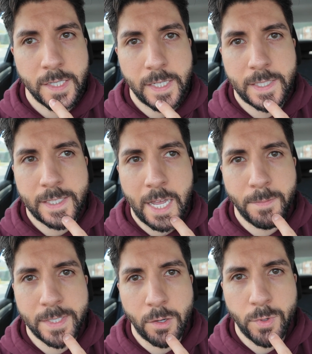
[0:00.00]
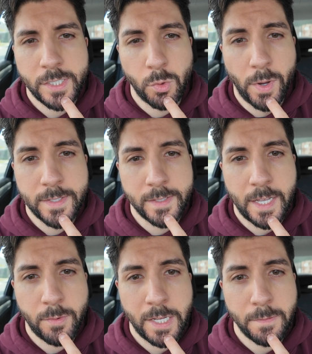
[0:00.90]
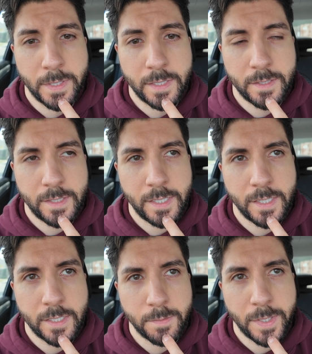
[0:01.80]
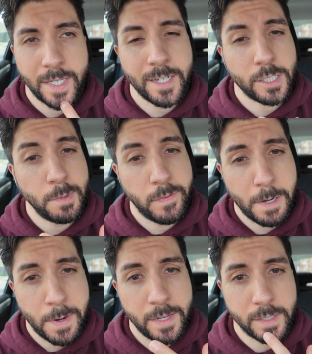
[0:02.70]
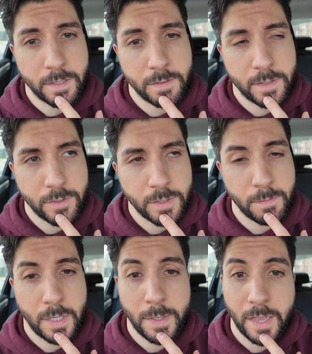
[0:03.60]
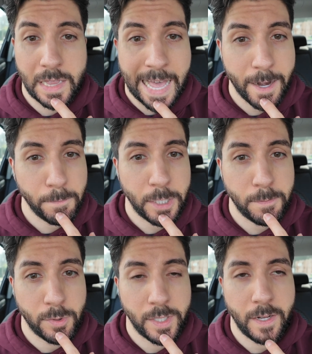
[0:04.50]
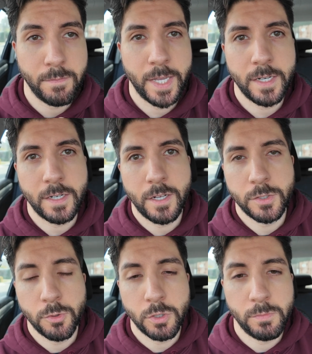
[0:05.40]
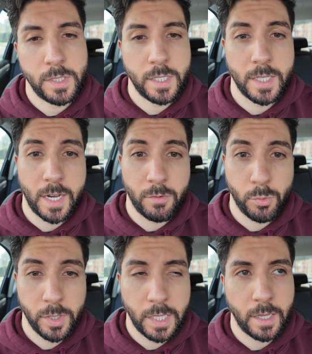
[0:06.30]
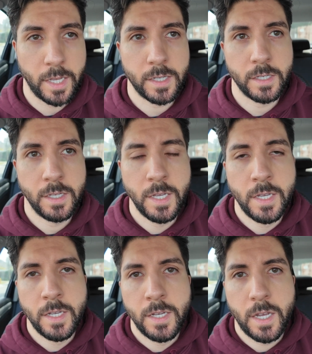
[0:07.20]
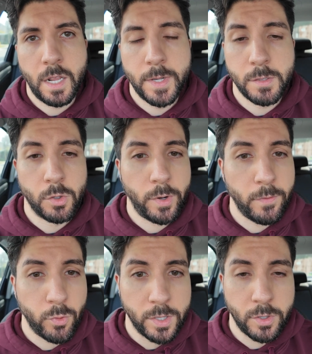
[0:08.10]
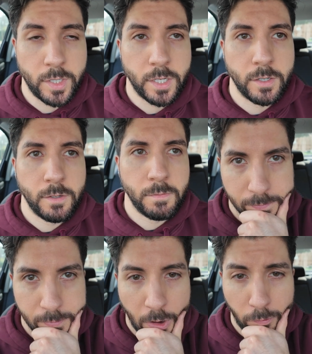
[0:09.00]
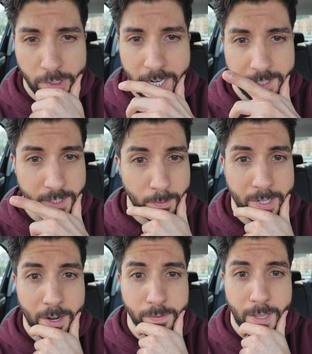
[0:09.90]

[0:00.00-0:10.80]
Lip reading: it's sad because I wish it wasn't that way, but it is. But it can also be very positive. There's been a lot of people that I met on social media that I really like, and I met some great friends on here. Hopefully you guys got something out of